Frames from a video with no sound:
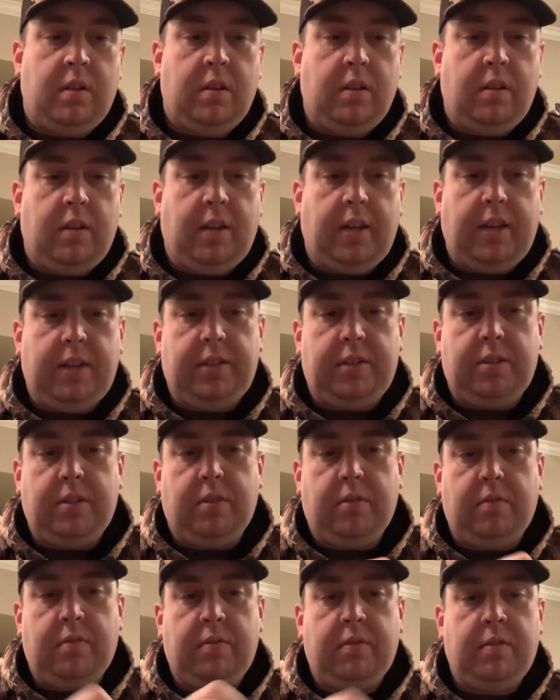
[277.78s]
like
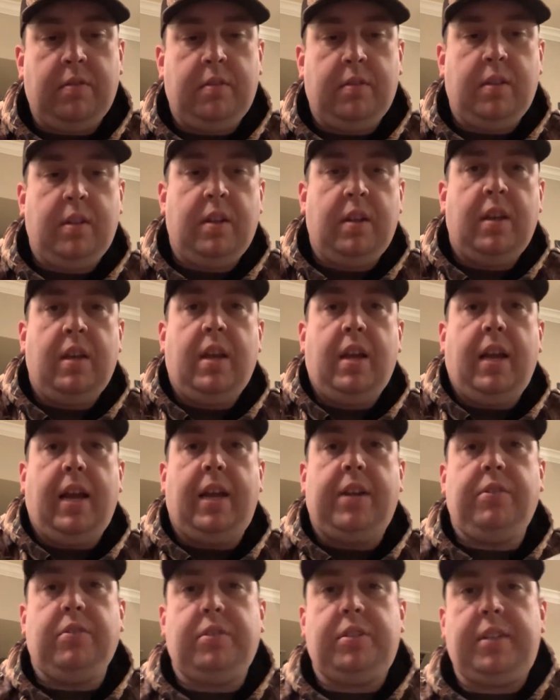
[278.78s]
so.
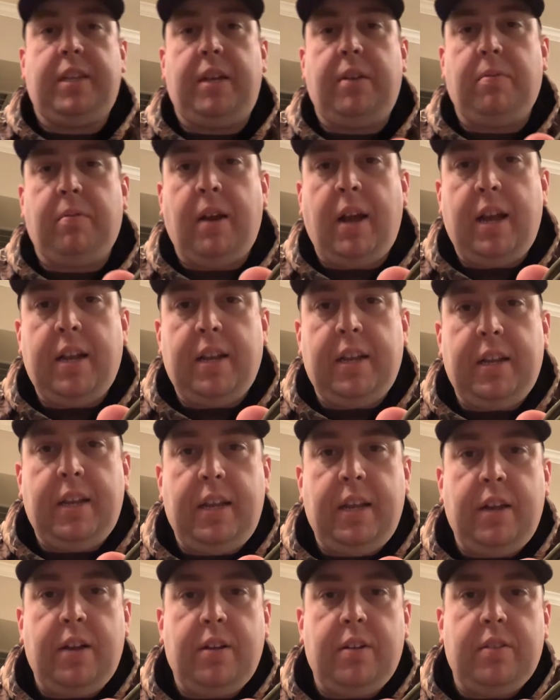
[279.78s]
And you'll see right in
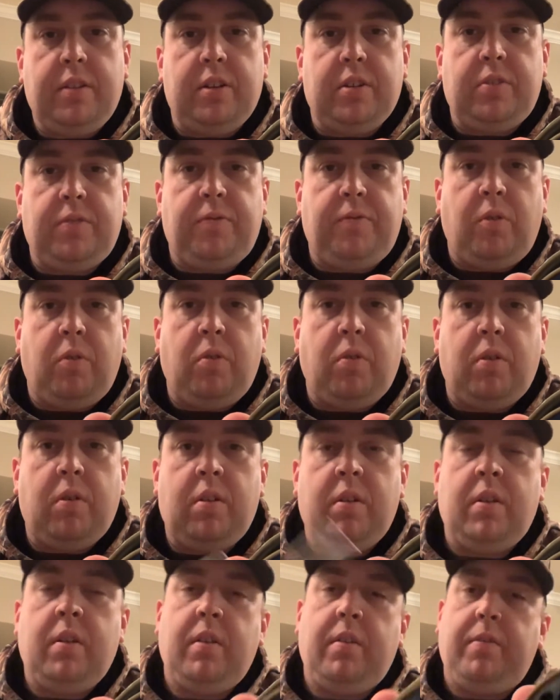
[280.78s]
here, there's
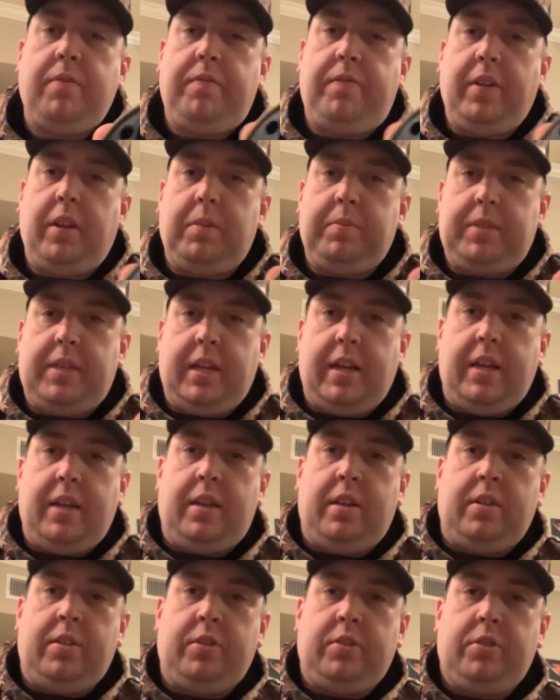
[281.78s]
4 Phillips
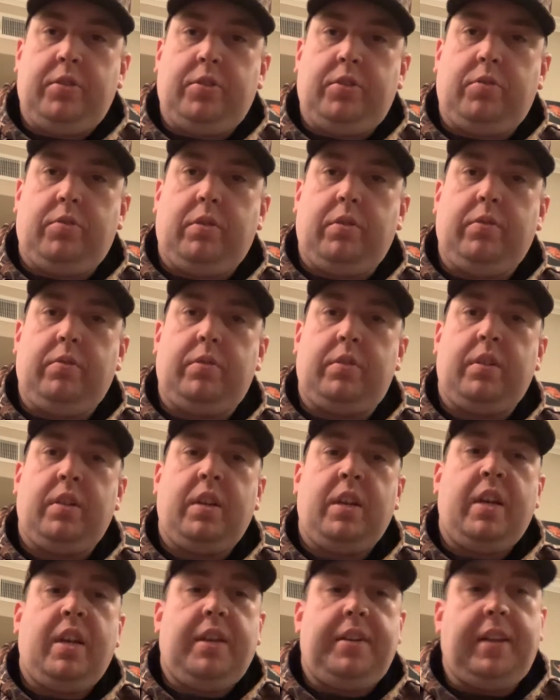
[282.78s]
head screws.
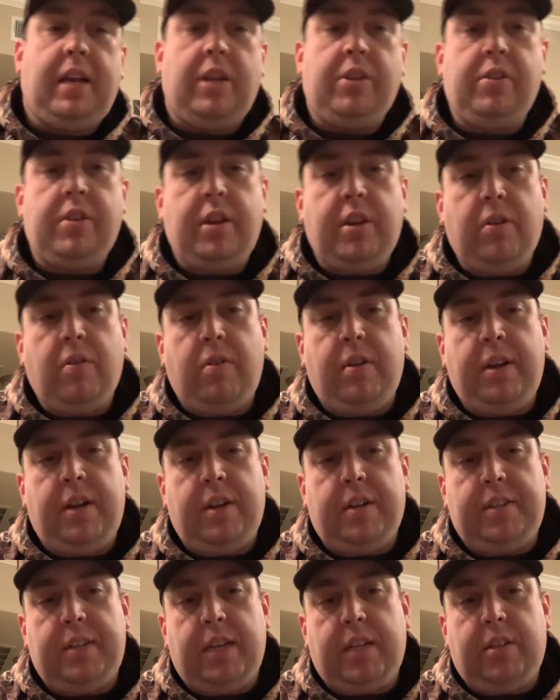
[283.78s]
Now you can go in here
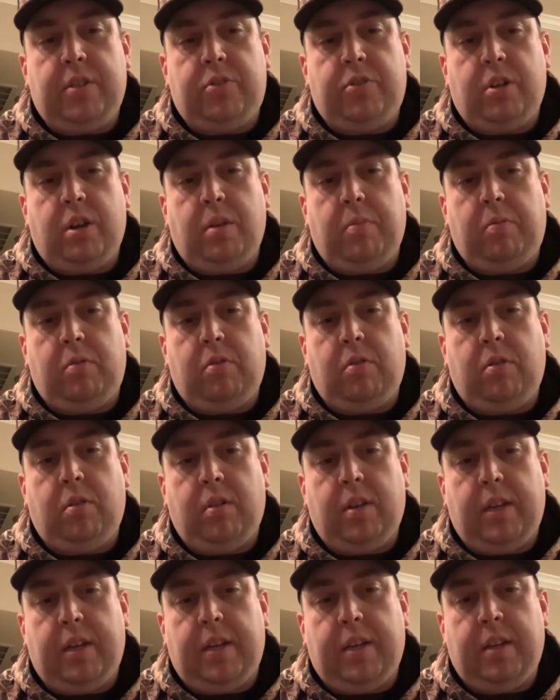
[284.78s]
and take the
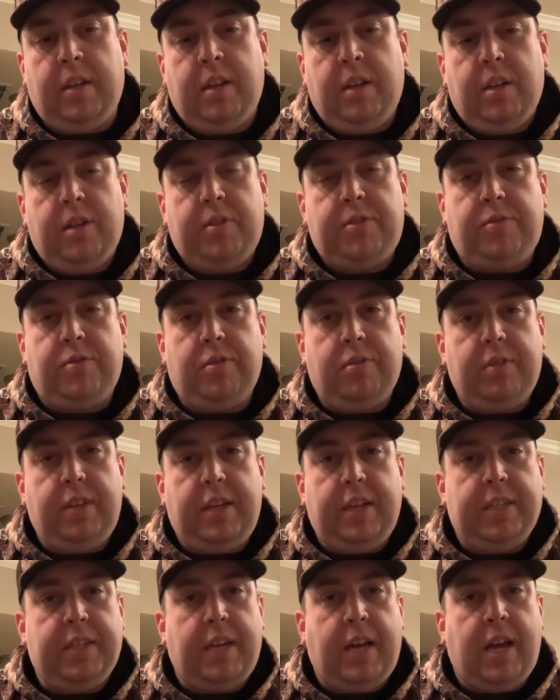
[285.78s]
trouble and screw
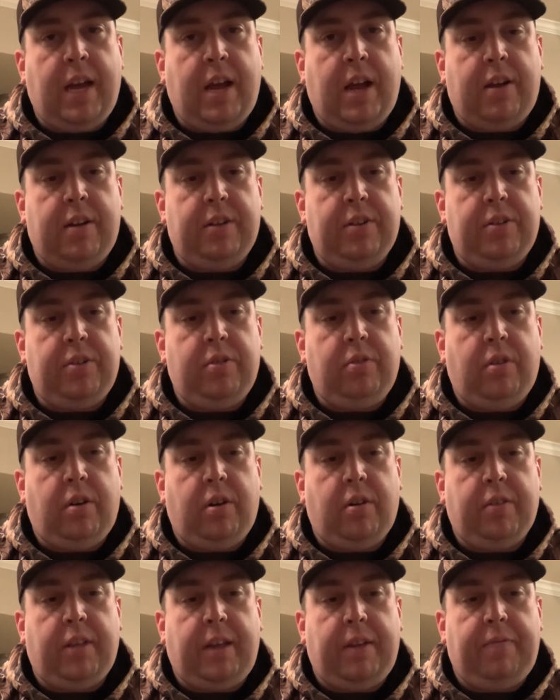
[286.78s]
these out and do
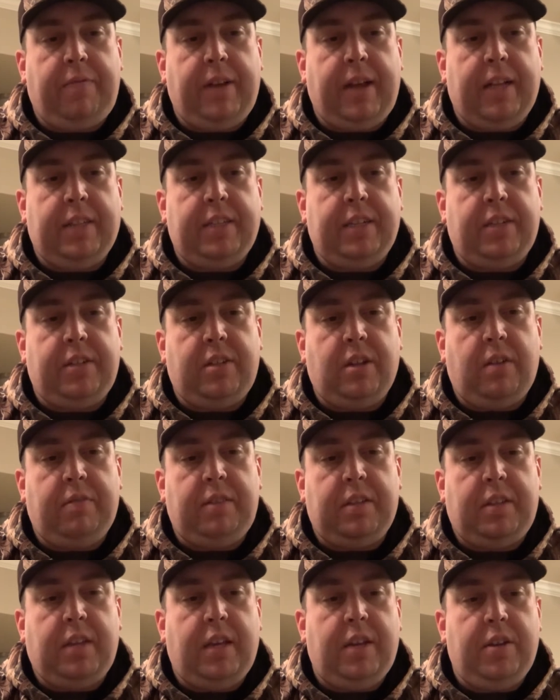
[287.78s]
all that fancy stuff
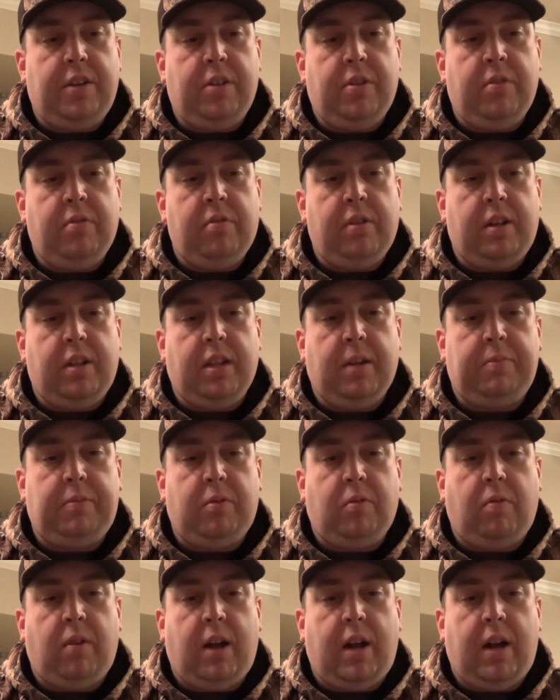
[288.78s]
that they do and clip
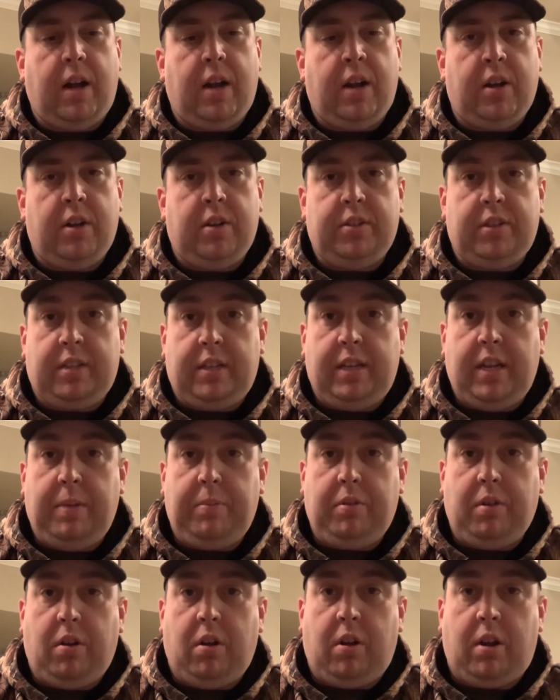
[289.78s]
the wires and keep
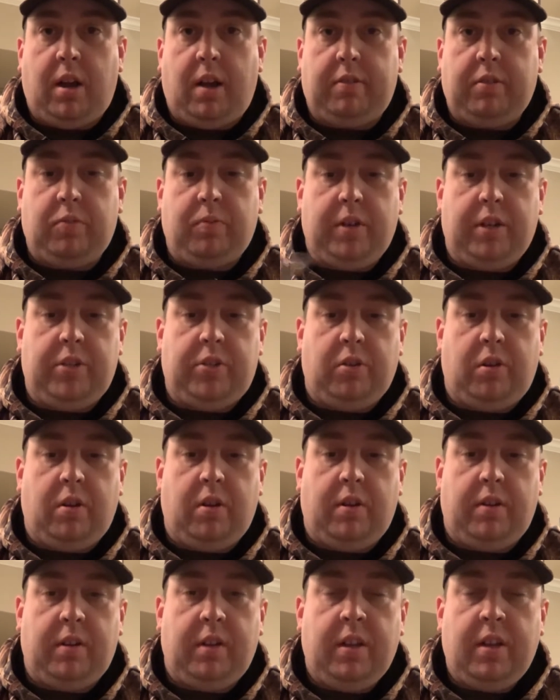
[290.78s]
the on-off switch
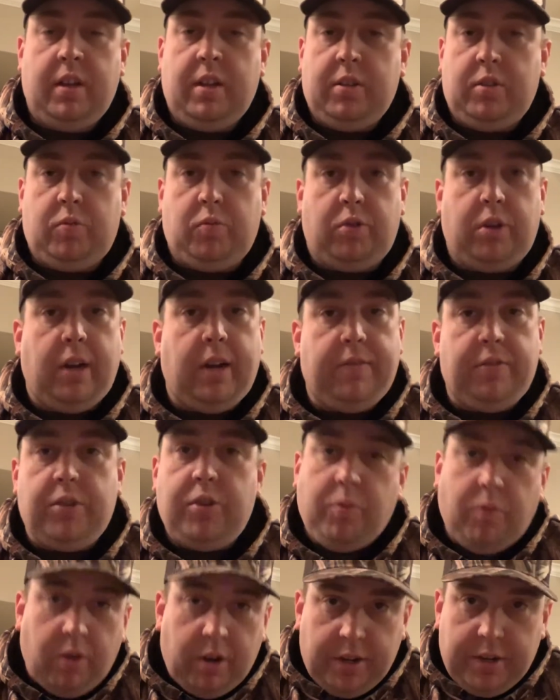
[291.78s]
on. It's whatever
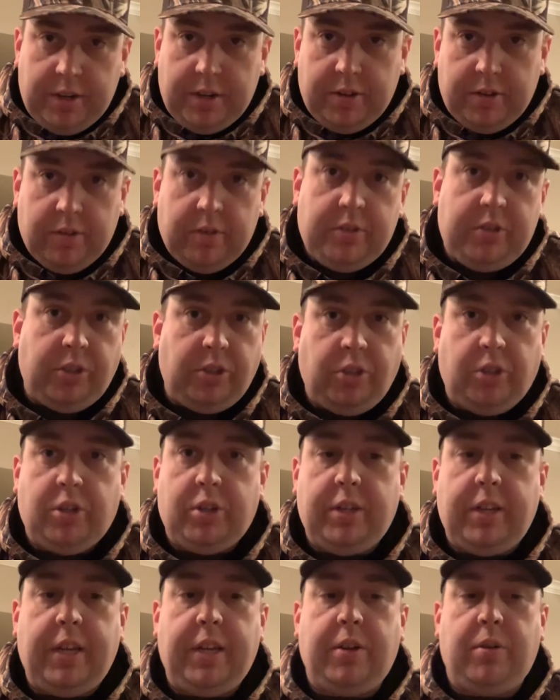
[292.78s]
you want to do. It's your
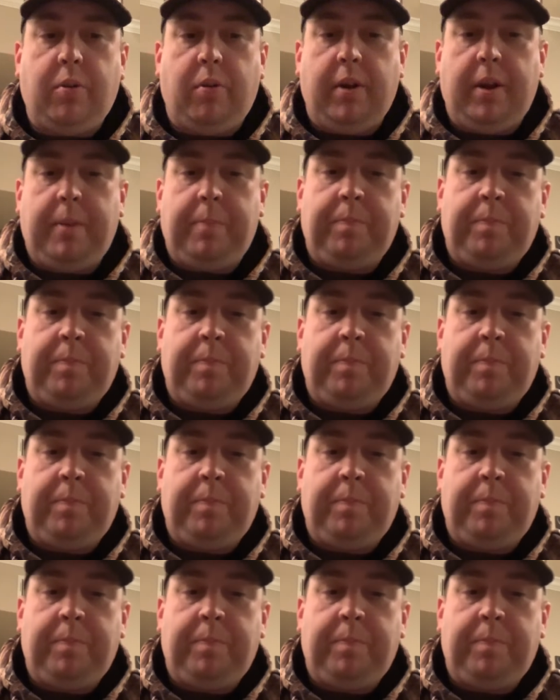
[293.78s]
decoy.